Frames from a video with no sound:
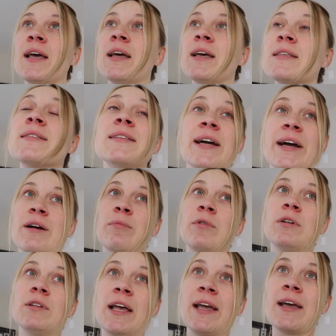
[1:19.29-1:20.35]
It's
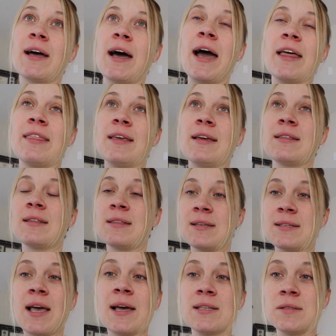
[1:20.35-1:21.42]
terrible. Like, I think that
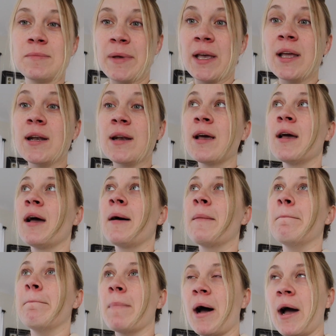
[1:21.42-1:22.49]
this has been
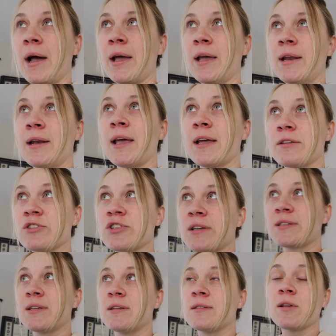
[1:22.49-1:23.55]
mine and
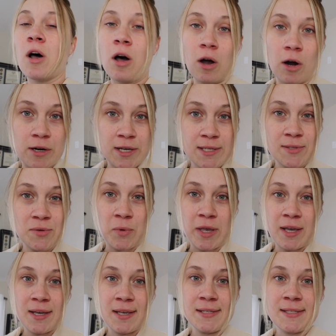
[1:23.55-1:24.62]
Justin's hardest
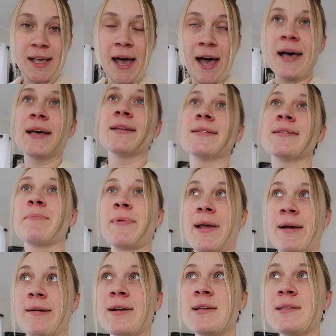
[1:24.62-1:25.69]
weeks as
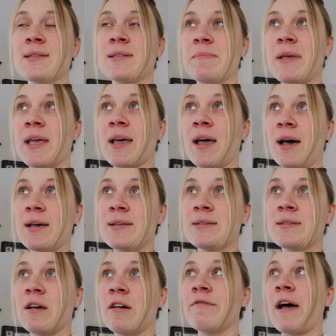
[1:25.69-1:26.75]
parents
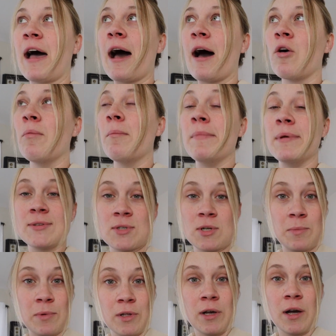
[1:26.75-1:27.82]
because of how
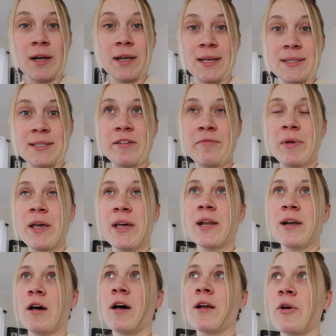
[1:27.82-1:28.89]
miserable our kids have been,
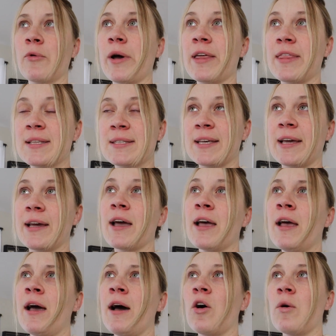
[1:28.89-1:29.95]
and not in a way that's like,
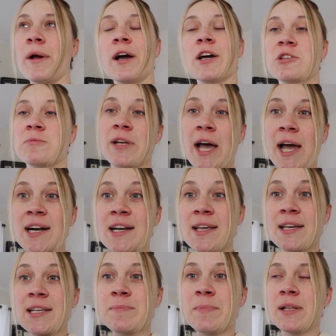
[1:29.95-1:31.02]
oh my gosh, I'm tired of
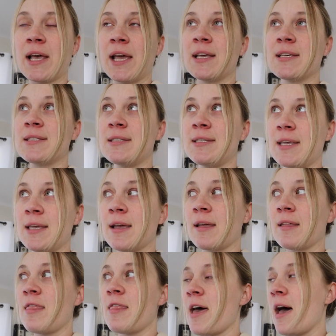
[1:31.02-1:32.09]
this, but like
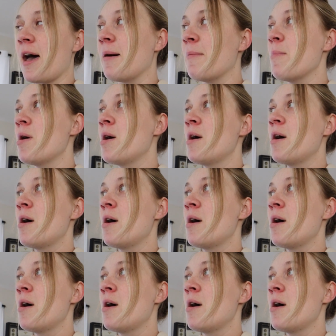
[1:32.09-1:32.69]
seeing them